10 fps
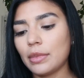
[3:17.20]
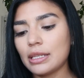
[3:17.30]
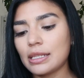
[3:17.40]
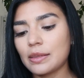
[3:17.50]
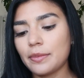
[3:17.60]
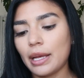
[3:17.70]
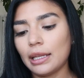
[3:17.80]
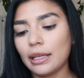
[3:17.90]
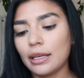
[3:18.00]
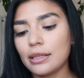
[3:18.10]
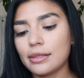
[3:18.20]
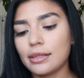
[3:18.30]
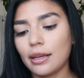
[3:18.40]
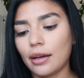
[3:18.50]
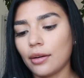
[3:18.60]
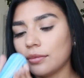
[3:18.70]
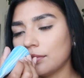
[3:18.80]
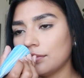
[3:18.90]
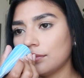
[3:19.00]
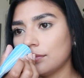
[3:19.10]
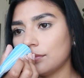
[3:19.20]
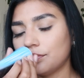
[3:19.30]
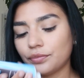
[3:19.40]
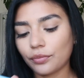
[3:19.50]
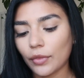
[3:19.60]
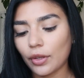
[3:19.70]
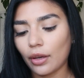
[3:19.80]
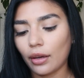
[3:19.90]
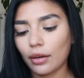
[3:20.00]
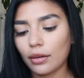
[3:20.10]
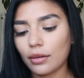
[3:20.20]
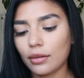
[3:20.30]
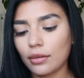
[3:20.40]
me smell it, see how. Okay.